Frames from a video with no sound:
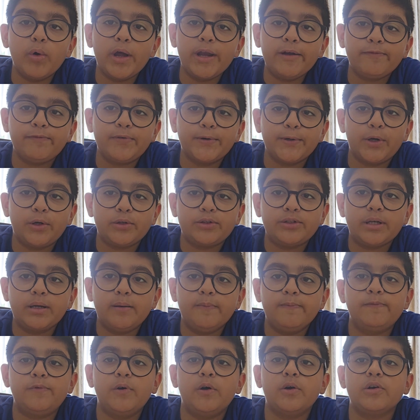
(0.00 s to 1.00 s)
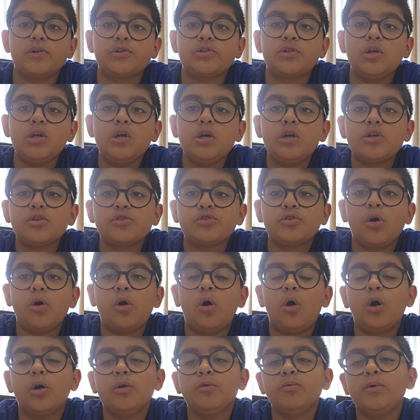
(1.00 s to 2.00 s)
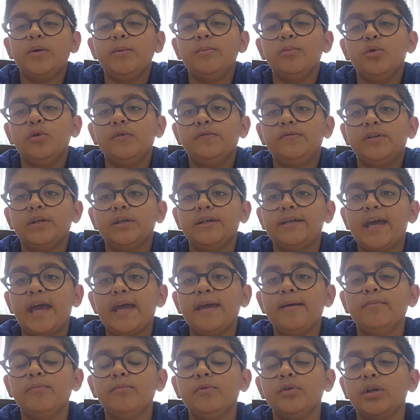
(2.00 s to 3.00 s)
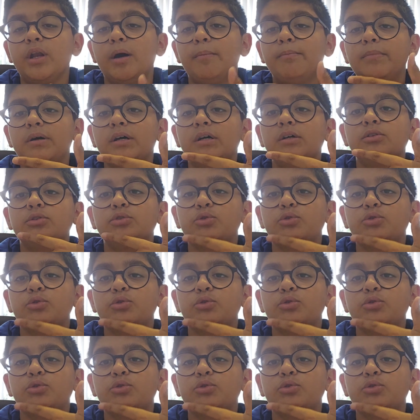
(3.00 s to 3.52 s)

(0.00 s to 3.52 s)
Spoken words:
win for Nottingham Forest. So on we move to game number